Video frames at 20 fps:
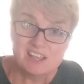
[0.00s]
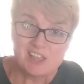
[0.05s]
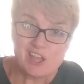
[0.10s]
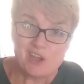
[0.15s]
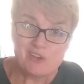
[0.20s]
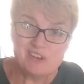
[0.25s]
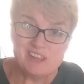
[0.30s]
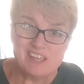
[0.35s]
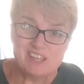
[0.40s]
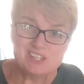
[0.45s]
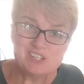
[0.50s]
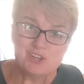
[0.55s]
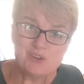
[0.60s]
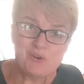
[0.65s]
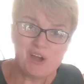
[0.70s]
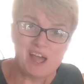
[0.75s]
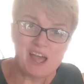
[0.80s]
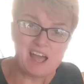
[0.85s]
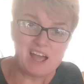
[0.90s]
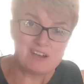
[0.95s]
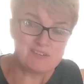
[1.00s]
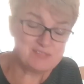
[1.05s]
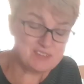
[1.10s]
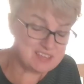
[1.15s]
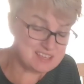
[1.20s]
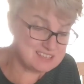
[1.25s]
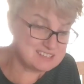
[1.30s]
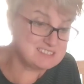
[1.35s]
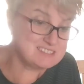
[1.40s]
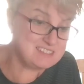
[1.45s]
The only issue I have
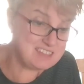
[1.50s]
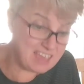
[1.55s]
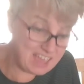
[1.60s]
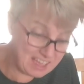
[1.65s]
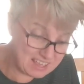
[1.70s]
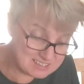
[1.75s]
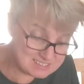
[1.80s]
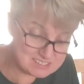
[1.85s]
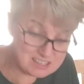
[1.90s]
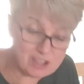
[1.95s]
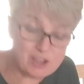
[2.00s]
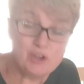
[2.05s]
is, yes,